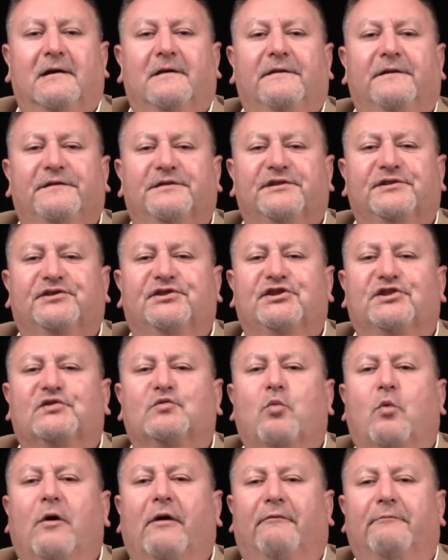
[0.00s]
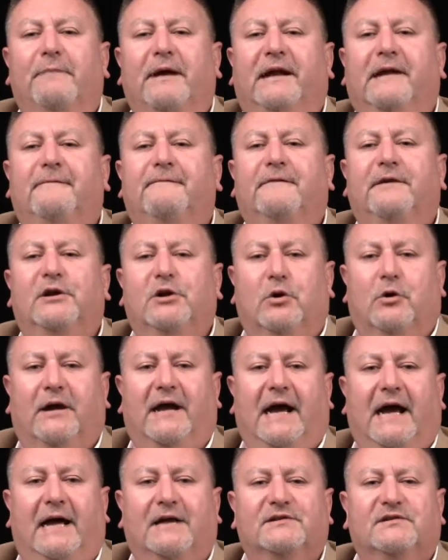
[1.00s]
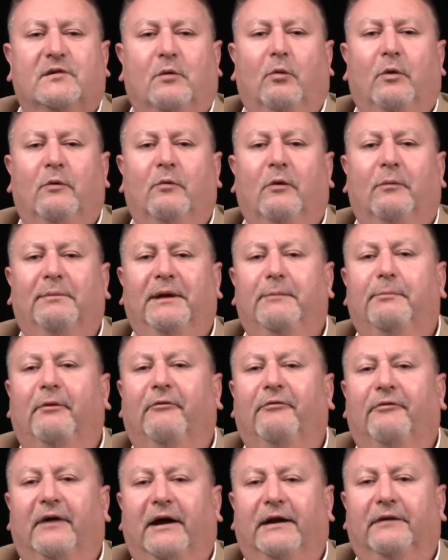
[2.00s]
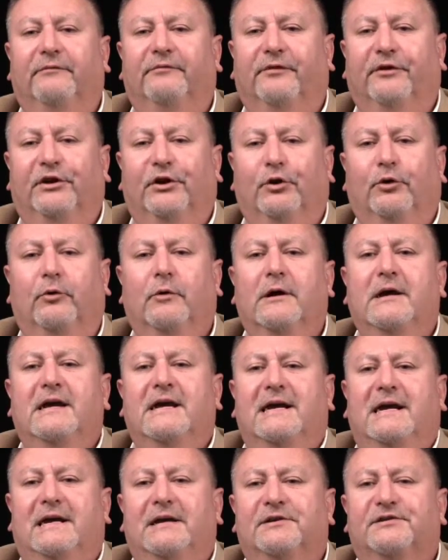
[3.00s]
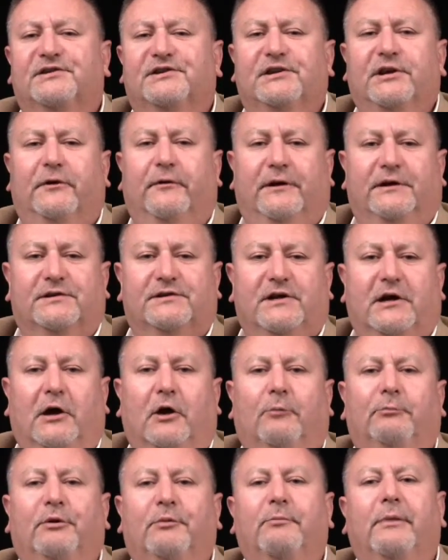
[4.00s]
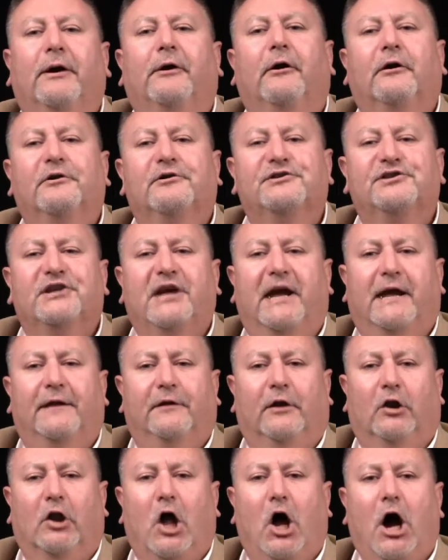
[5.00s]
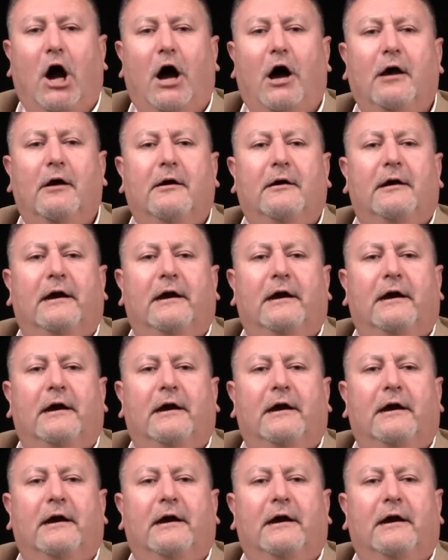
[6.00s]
This is just one of many videocasts that we will be providing for you in a series to help you better understand the law